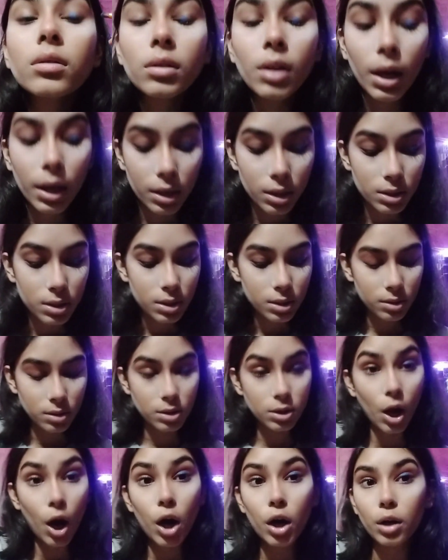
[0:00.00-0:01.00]
That is
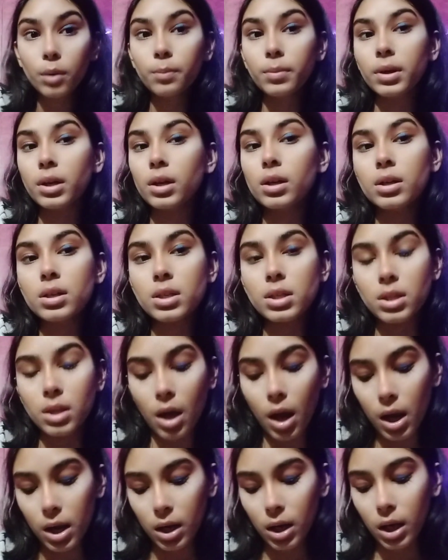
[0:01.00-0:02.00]
dark because
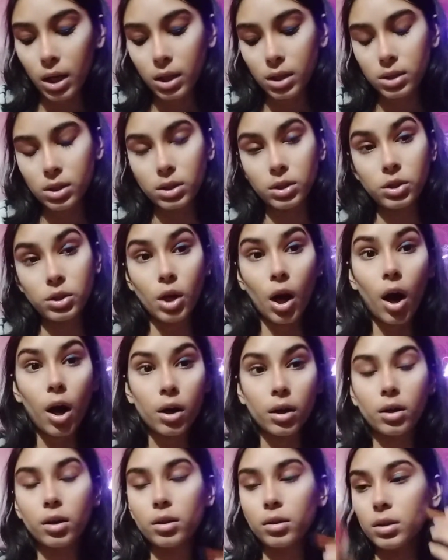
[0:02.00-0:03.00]
I like
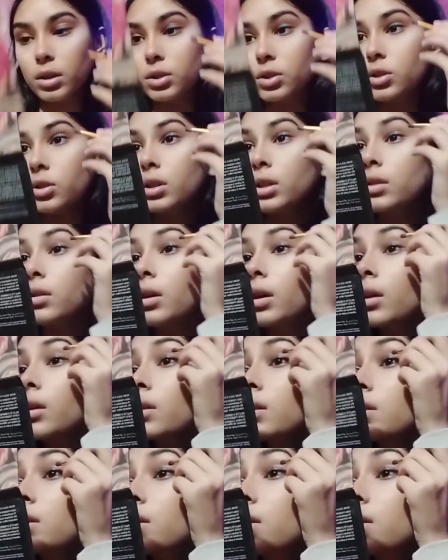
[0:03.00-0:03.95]
dark glittery things.